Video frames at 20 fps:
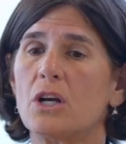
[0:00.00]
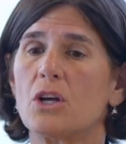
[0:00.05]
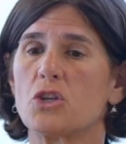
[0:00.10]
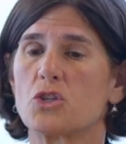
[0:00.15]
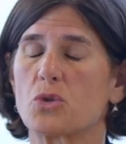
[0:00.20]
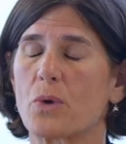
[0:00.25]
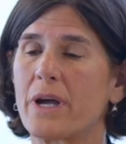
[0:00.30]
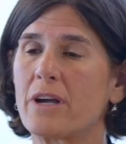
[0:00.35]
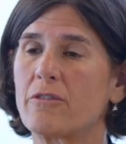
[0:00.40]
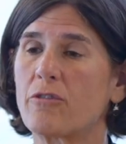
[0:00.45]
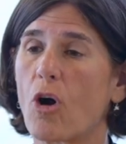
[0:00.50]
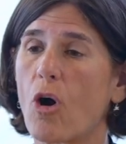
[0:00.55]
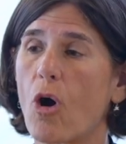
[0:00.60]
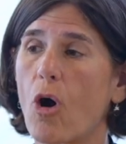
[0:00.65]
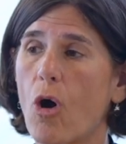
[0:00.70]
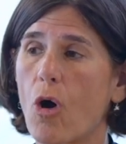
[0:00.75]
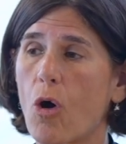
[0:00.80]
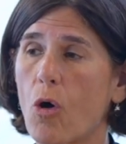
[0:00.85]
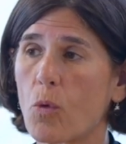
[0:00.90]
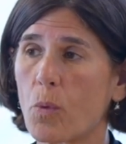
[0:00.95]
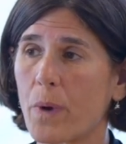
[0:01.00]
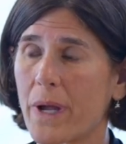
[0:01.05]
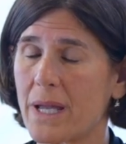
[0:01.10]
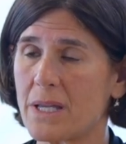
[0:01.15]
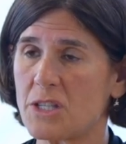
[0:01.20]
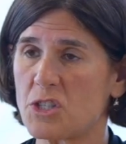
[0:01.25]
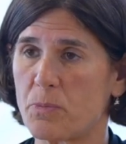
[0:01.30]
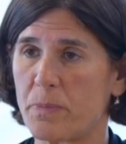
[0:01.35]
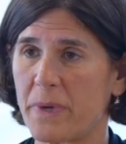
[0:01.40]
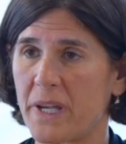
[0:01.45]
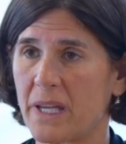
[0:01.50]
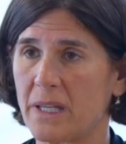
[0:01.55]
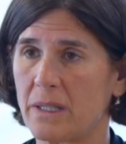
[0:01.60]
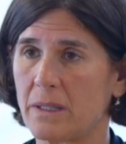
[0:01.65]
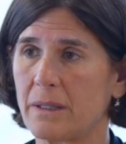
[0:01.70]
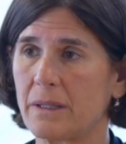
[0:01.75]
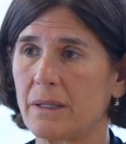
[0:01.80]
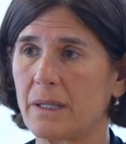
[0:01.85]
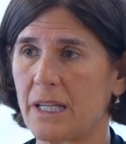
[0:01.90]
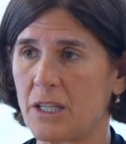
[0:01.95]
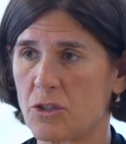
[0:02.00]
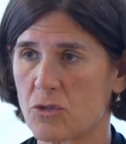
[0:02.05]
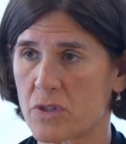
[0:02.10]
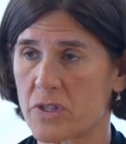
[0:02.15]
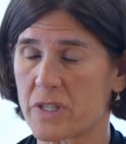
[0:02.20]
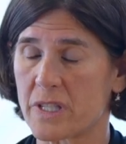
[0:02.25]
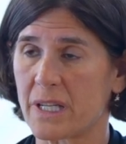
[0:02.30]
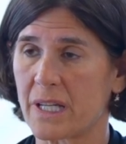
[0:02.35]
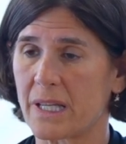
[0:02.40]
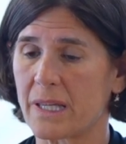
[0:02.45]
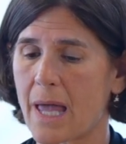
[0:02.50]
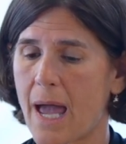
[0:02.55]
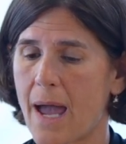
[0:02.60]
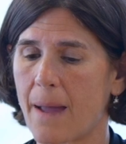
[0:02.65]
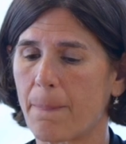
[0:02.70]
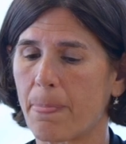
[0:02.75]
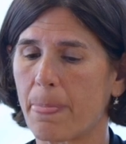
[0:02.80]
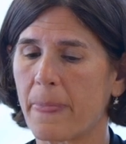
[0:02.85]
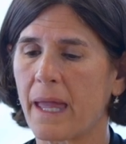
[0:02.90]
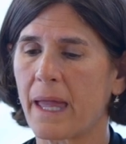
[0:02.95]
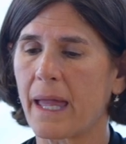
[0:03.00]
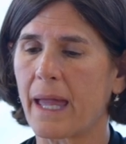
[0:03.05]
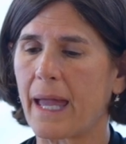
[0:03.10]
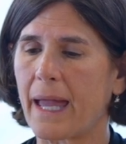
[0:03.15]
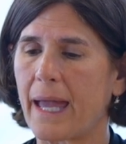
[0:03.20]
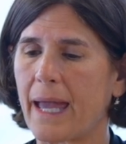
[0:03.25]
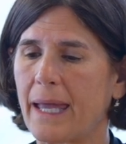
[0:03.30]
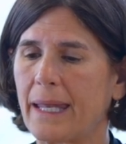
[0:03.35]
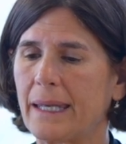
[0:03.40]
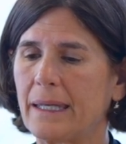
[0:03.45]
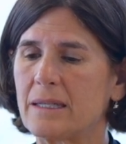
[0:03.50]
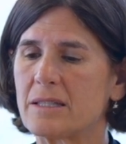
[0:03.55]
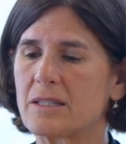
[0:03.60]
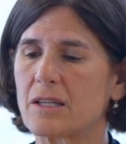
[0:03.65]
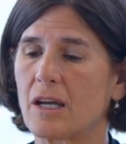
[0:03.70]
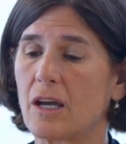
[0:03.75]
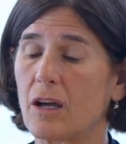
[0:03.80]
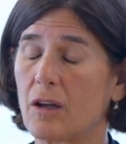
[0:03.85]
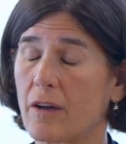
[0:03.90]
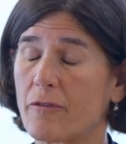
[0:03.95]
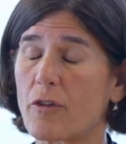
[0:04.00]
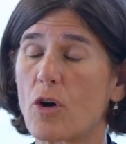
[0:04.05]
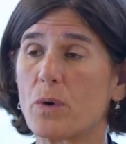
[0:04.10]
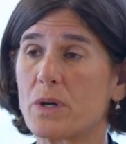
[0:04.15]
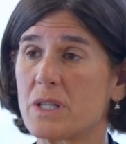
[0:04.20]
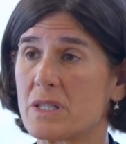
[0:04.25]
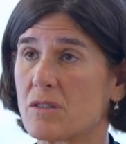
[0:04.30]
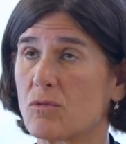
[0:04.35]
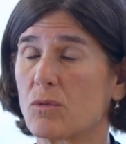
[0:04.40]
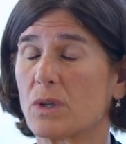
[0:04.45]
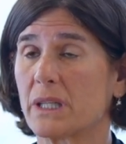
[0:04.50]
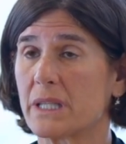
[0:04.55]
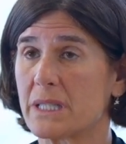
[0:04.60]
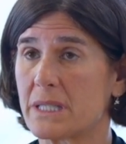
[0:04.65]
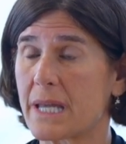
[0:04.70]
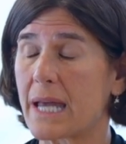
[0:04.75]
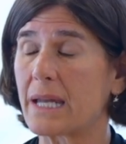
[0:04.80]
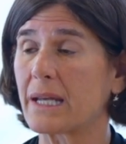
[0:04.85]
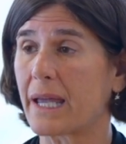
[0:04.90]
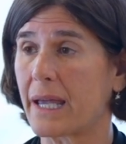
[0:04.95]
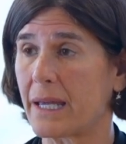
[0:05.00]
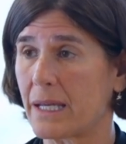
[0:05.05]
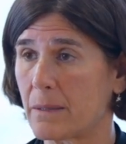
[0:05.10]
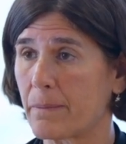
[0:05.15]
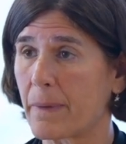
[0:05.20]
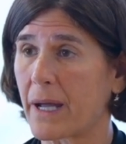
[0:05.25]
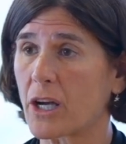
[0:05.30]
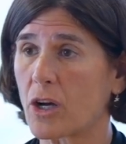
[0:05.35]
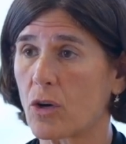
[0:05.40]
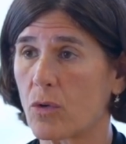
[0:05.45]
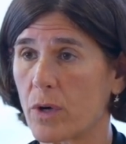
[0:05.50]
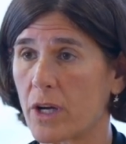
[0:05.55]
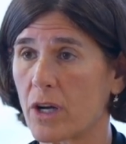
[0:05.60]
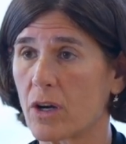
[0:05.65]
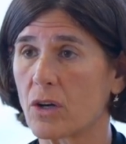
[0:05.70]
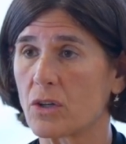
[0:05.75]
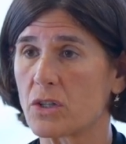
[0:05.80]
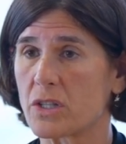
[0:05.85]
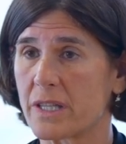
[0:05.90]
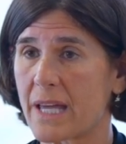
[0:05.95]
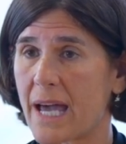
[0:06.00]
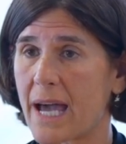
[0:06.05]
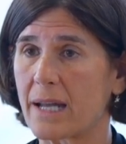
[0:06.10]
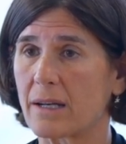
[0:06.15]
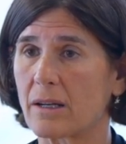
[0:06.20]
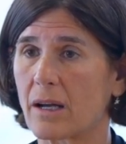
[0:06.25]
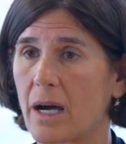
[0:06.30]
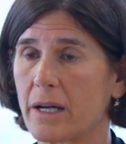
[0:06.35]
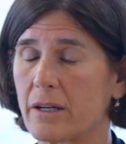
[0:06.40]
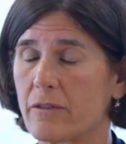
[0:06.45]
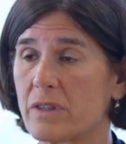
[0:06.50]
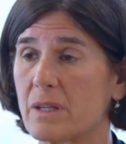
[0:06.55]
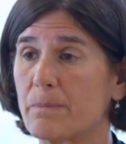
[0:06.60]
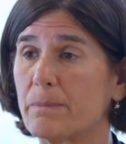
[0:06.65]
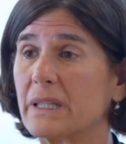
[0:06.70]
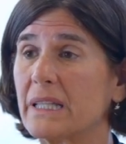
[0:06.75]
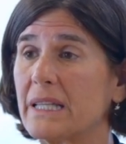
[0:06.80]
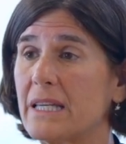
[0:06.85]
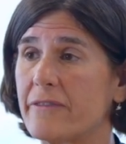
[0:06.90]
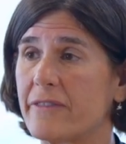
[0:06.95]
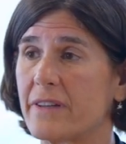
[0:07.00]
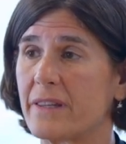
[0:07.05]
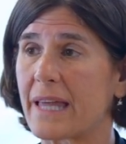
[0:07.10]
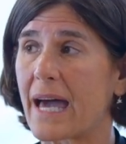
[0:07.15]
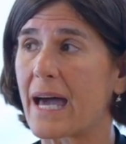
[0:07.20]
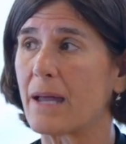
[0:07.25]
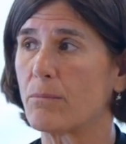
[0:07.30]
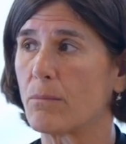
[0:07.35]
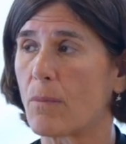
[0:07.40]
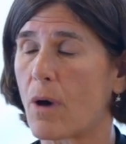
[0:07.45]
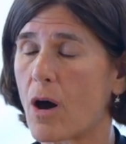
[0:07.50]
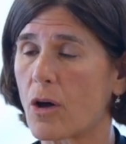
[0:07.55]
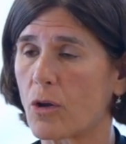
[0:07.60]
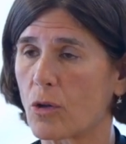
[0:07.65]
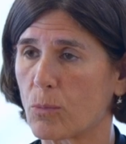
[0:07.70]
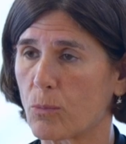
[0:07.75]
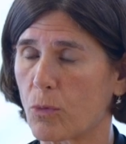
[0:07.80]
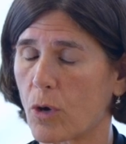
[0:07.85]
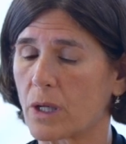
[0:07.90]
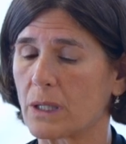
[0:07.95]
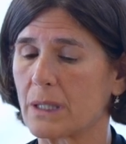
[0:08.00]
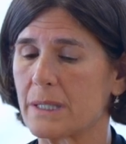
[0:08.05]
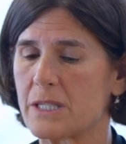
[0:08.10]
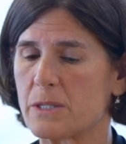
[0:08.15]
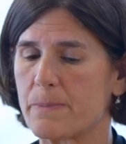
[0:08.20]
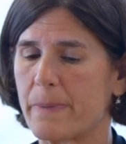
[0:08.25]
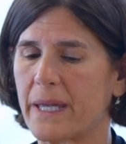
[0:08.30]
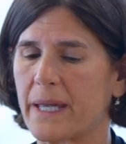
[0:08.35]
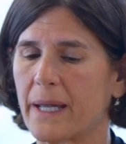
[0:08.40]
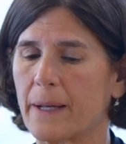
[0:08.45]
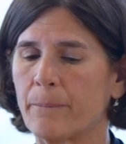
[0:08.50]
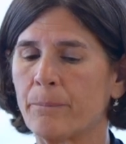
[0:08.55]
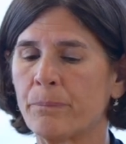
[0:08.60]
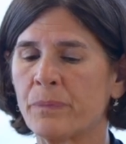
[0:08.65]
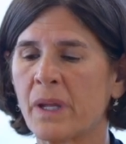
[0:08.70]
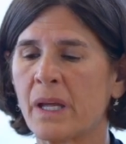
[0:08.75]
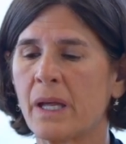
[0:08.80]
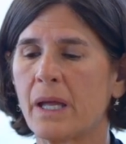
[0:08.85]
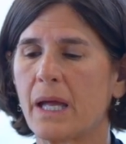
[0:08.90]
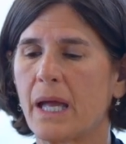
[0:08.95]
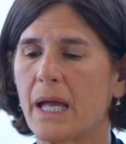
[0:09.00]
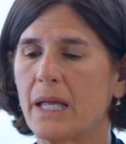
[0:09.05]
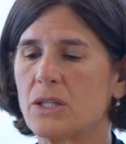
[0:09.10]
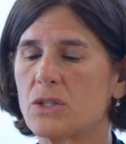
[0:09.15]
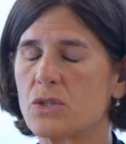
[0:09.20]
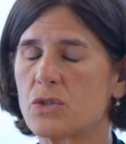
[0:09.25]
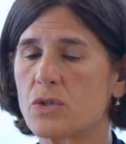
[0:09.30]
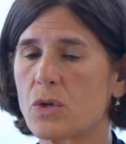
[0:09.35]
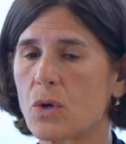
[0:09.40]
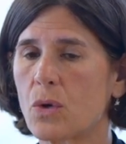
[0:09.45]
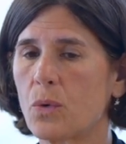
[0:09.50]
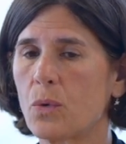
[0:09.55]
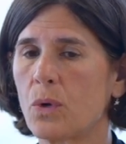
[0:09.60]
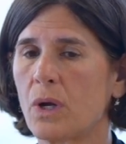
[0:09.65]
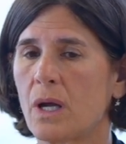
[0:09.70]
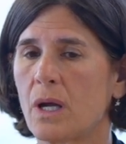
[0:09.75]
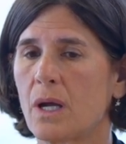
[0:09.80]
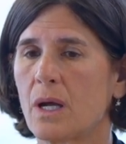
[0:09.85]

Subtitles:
So I have always been interested in that. And I've always really dedicated my career to that kind of the belief in that model, broadly speaking. And so,